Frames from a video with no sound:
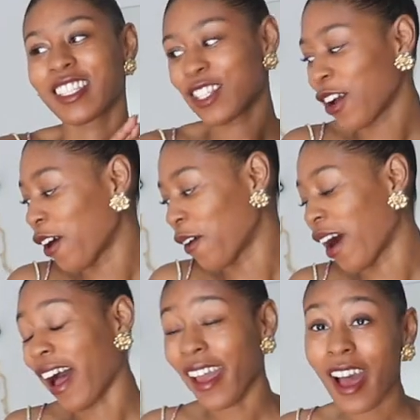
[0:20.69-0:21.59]
So,
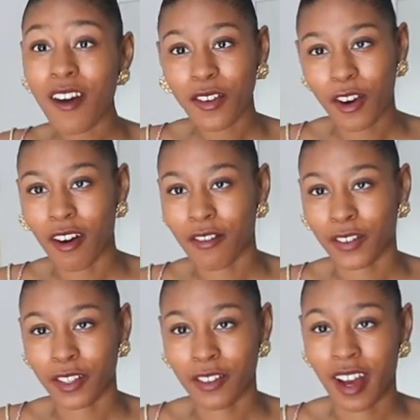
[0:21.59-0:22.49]
I have a haul
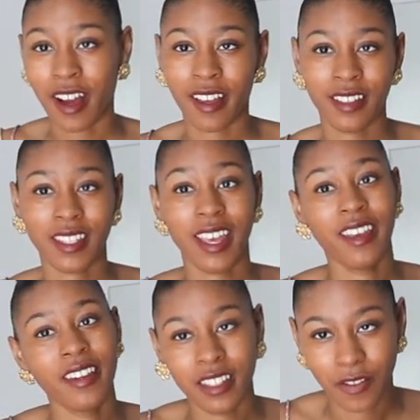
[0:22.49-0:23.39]
for you guys.
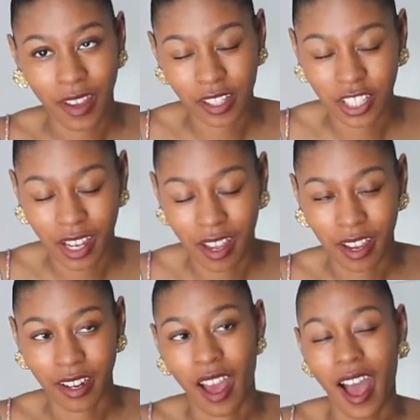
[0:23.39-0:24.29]
It is
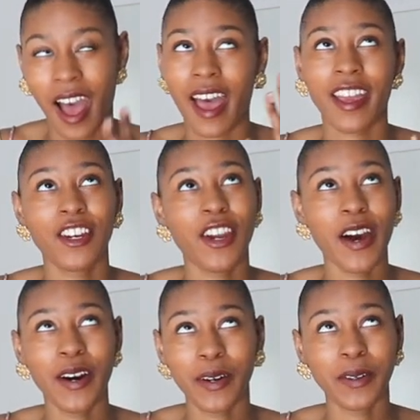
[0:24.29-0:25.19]
Vanjane. I
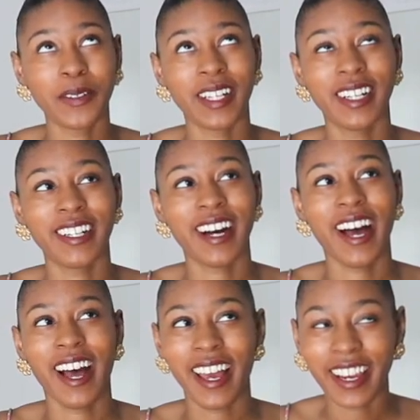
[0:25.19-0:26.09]
know,
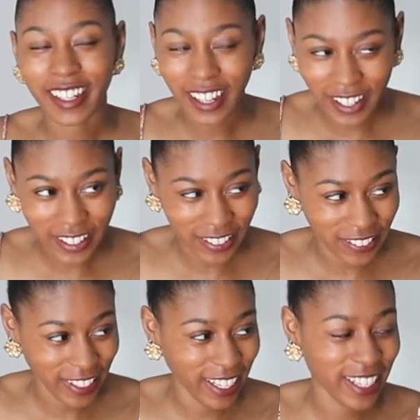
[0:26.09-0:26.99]

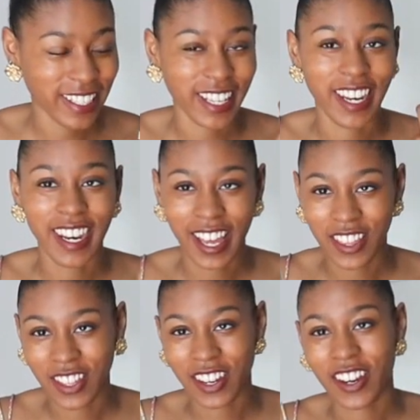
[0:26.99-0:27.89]
it is
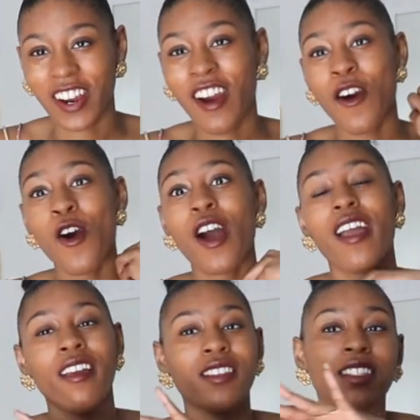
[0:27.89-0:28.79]
another
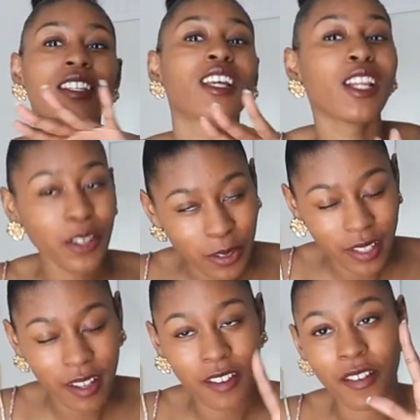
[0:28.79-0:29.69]

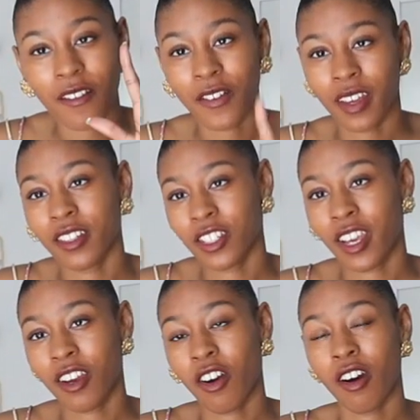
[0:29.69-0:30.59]
exclusive
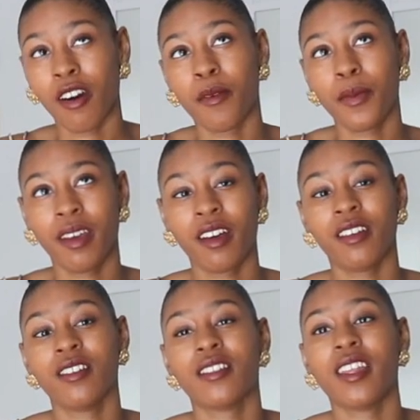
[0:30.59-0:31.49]
Vanjane haul
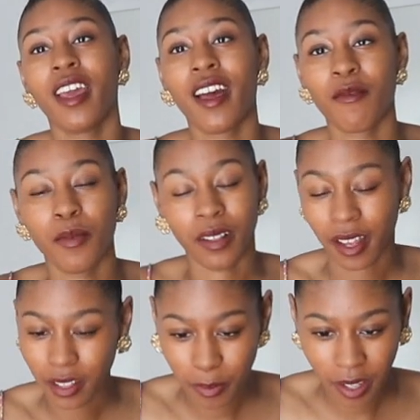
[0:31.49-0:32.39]
because they have
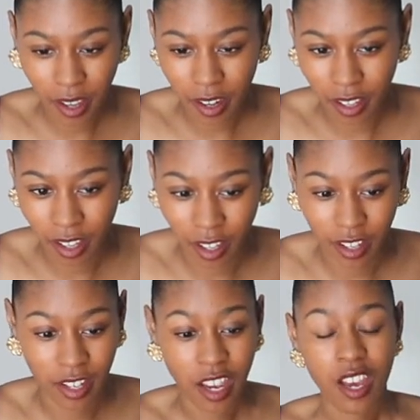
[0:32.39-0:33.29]
blessed me yet
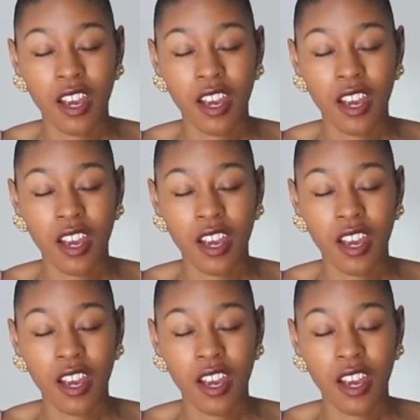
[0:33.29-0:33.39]
again.